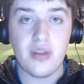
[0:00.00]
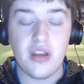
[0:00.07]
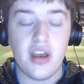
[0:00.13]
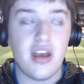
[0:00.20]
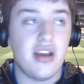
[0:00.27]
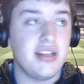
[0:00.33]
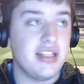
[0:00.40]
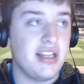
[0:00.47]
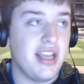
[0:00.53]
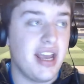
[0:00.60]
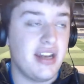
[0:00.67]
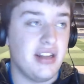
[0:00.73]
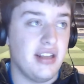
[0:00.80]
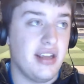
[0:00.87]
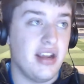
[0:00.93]
uh, until the
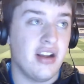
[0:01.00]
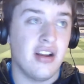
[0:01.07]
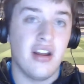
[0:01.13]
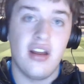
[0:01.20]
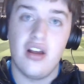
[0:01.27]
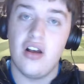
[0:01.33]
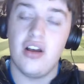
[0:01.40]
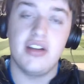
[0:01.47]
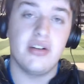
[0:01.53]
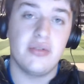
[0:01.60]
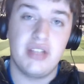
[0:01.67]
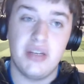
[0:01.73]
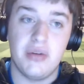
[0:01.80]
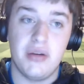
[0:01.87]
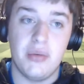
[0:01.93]
end of the year, I don't
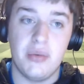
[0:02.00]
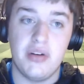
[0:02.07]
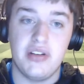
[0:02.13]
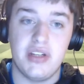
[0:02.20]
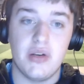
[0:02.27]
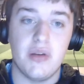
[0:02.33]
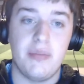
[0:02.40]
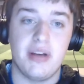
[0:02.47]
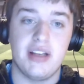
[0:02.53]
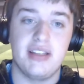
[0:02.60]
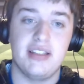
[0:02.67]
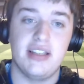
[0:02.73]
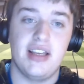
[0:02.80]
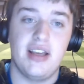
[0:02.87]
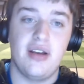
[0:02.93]
see why we wouldn't do it,
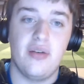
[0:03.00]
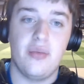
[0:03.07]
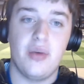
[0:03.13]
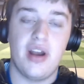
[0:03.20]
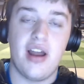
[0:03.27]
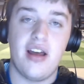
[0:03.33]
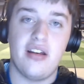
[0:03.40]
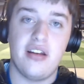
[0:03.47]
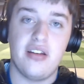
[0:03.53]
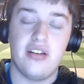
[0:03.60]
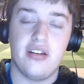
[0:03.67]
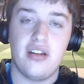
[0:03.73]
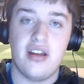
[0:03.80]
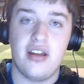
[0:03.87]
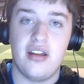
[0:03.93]
because we're not
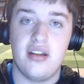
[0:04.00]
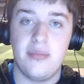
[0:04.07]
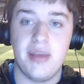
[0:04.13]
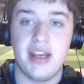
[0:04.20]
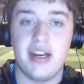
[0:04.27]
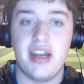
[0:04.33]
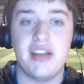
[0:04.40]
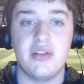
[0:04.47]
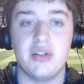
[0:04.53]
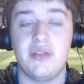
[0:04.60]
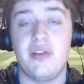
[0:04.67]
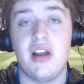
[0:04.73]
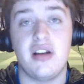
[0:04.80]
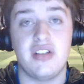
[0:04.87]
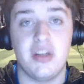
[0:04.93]
uh, making any sort of
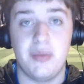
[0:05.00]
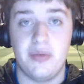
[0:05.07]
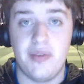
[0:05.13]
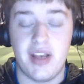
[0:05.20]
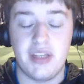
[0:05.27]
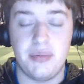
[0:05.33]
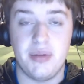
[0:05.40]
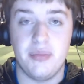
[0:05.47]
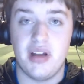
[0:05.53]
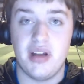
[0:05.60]
long-term investment.